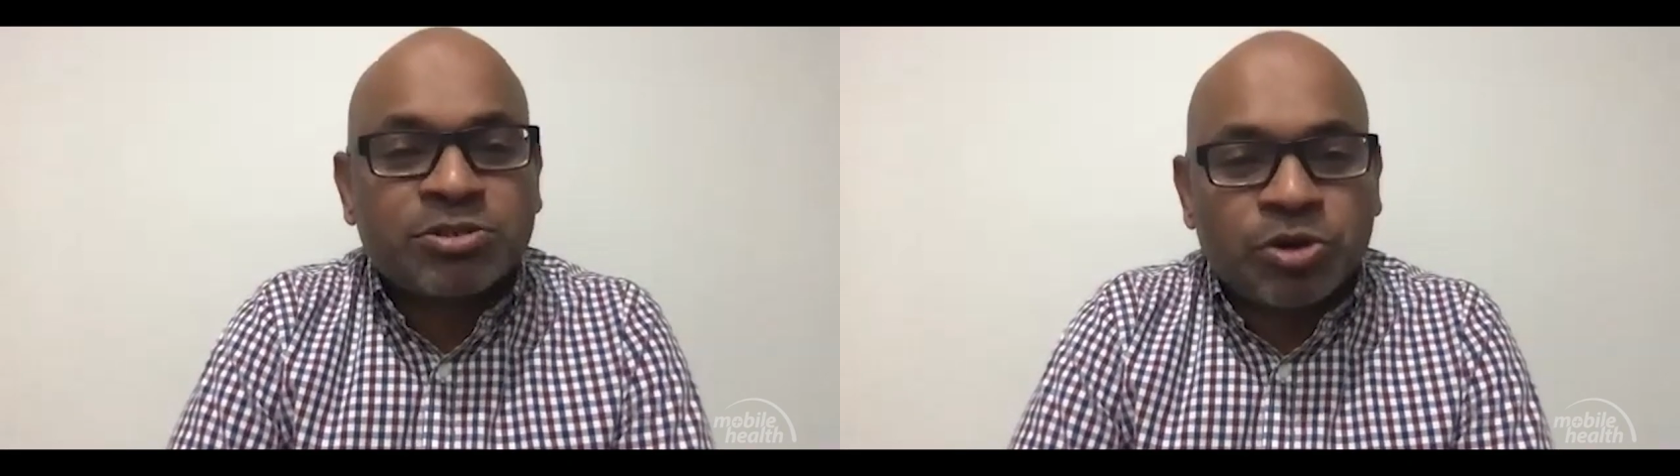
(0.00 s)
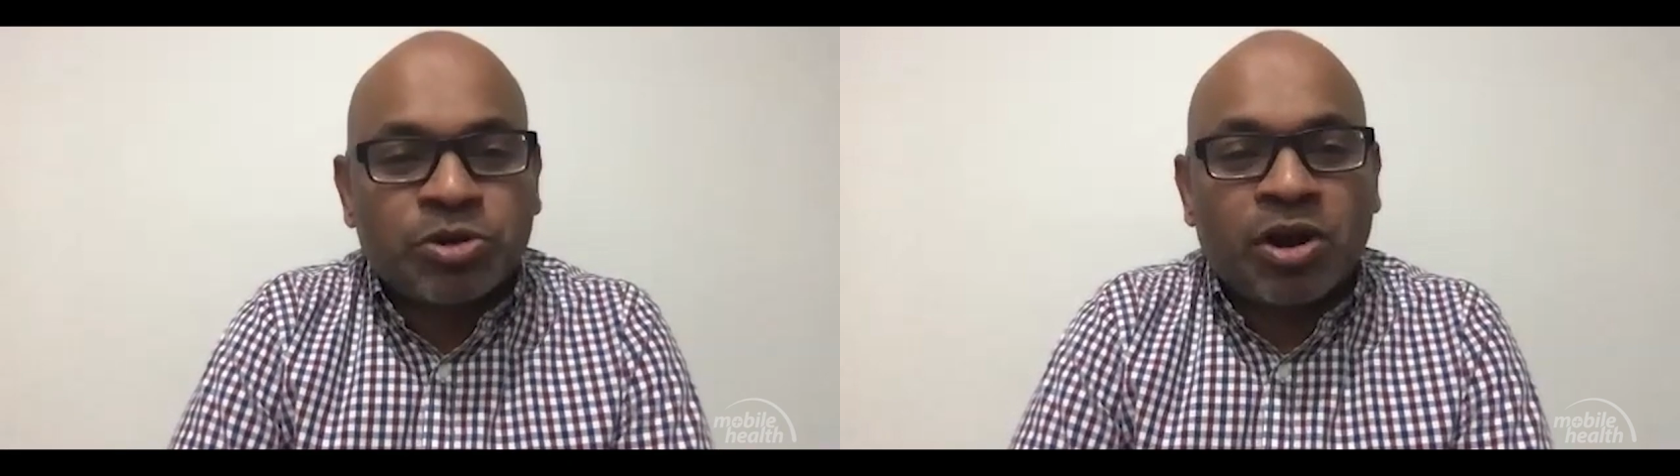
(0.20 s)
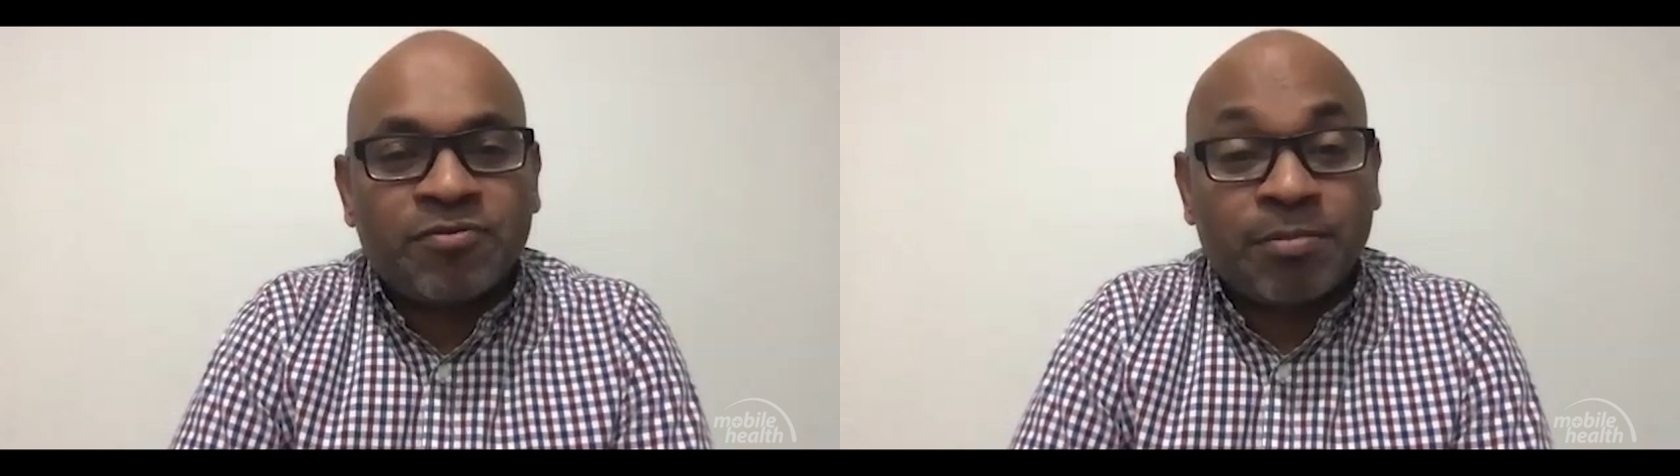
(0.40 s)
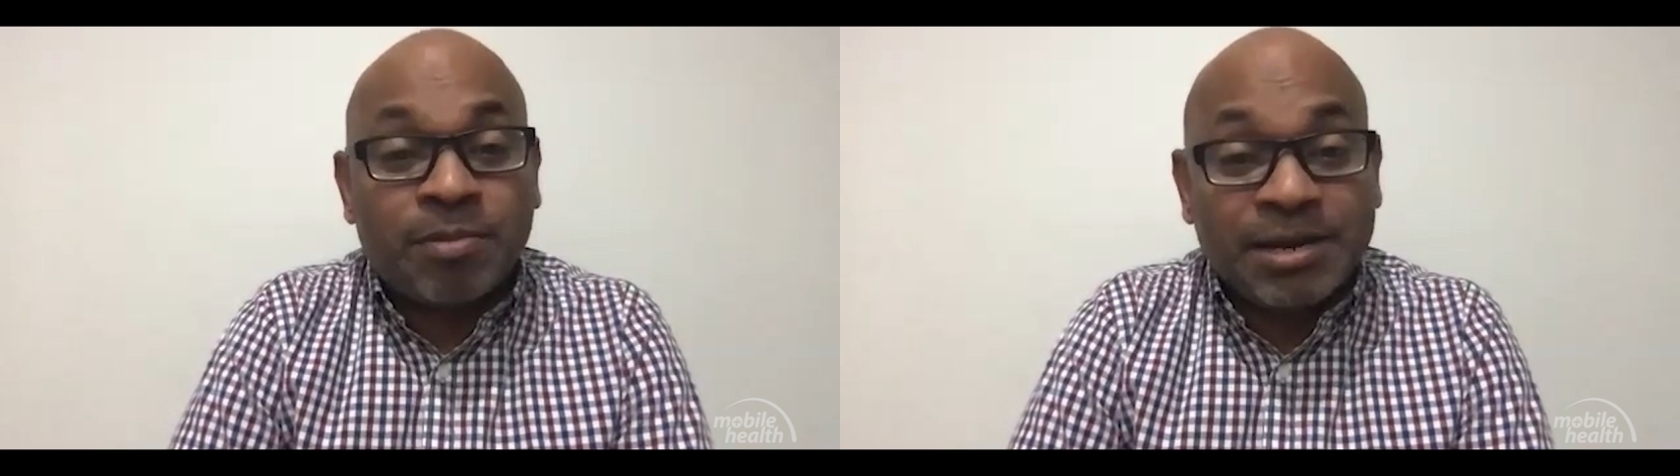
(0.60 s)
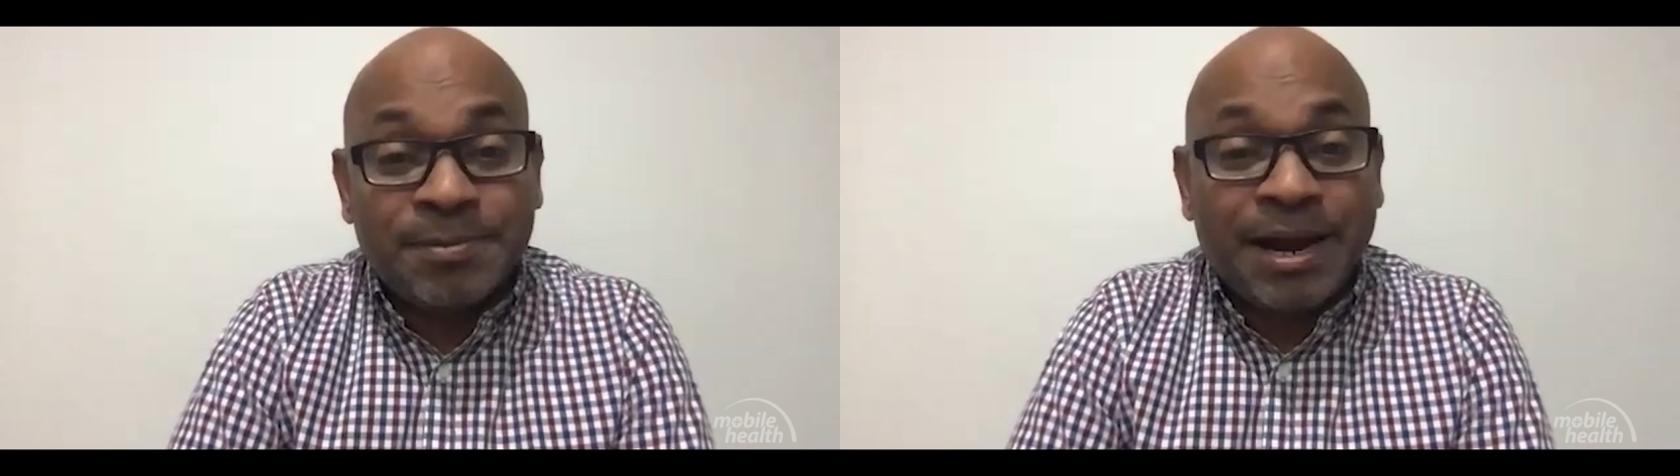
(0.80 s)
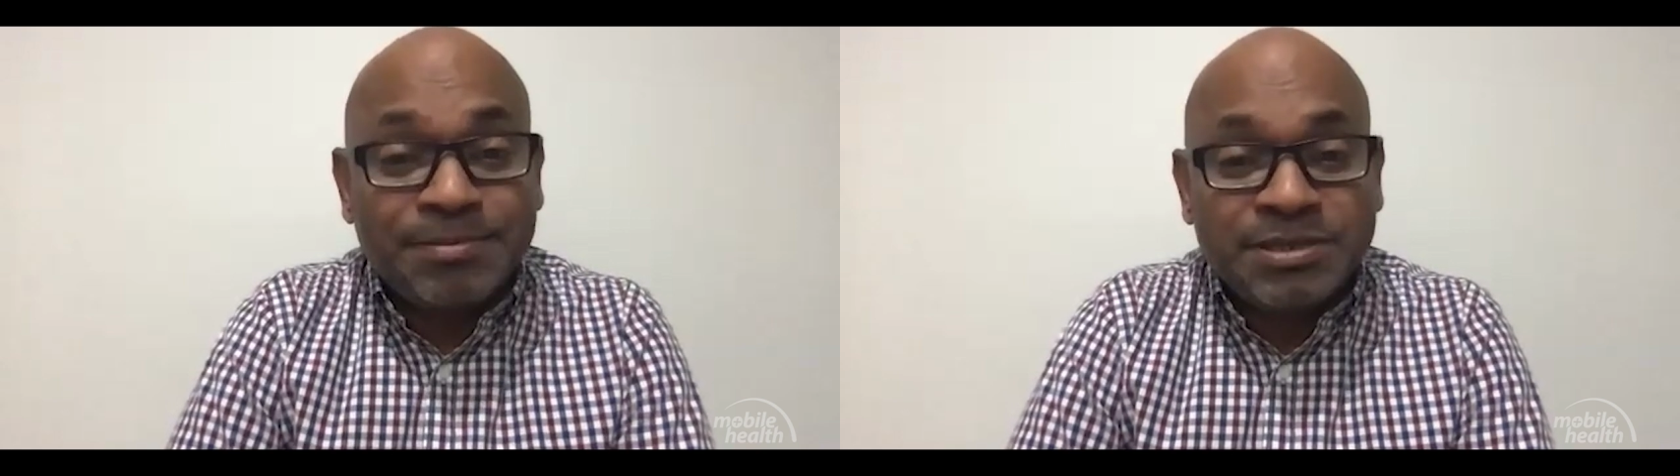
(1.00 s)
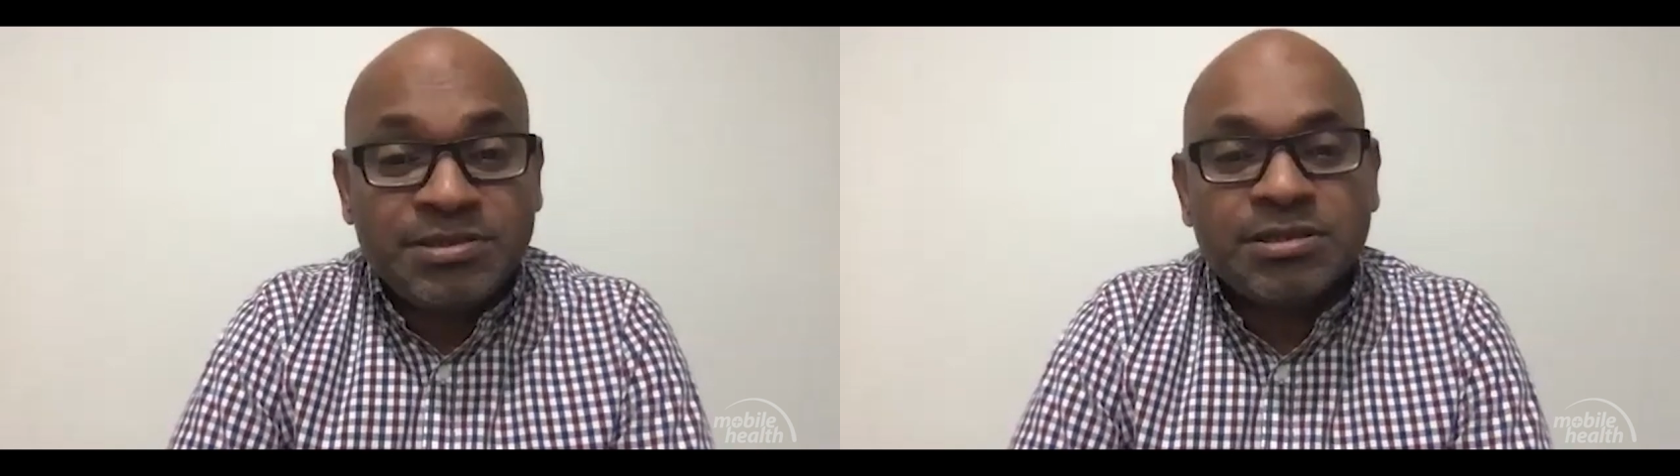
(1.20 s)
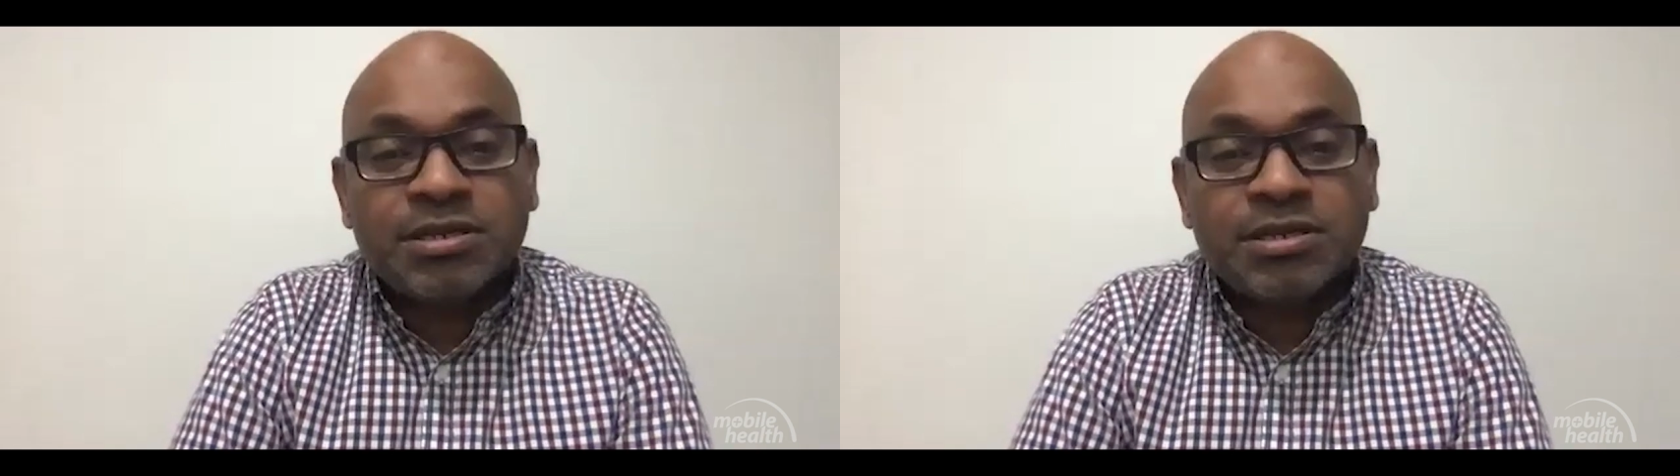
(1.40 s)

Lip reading: going on from my department